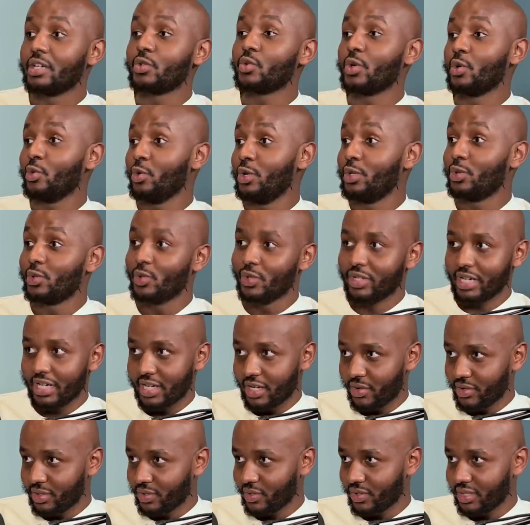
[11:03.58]
yeah. that we're going through right
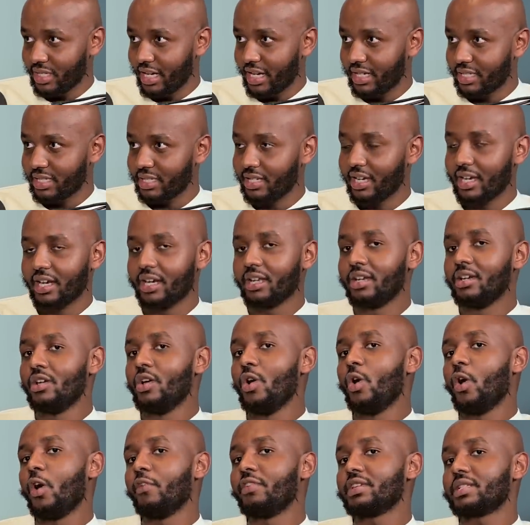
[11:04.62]
Correct. now in society. Correct.
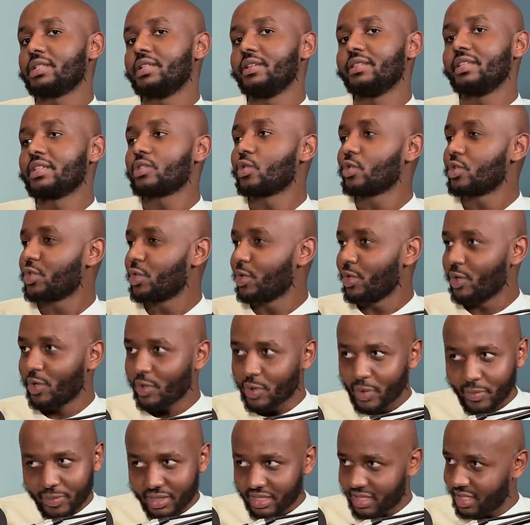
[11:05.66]
And obviously, the
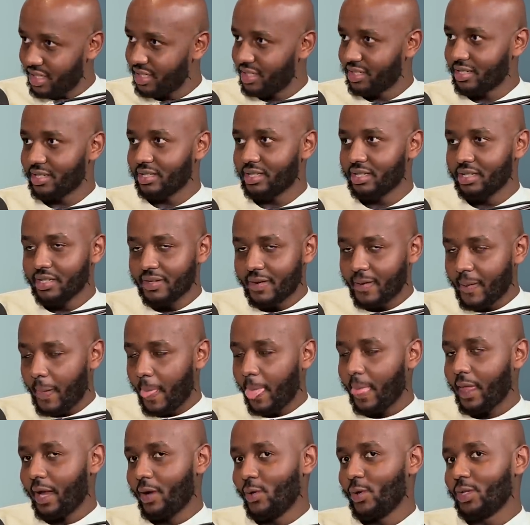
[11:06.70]
socioeconomic changes
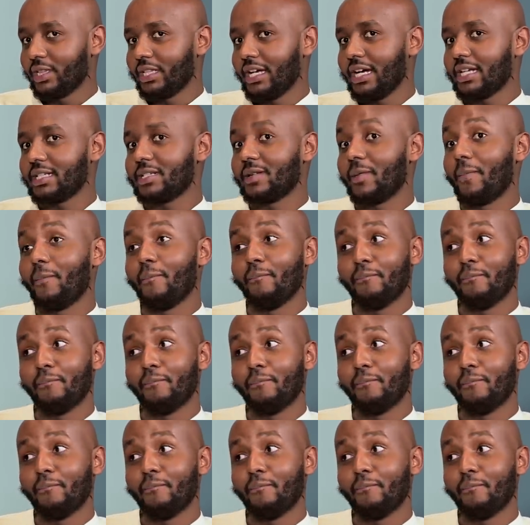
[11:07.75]
mm. and all that.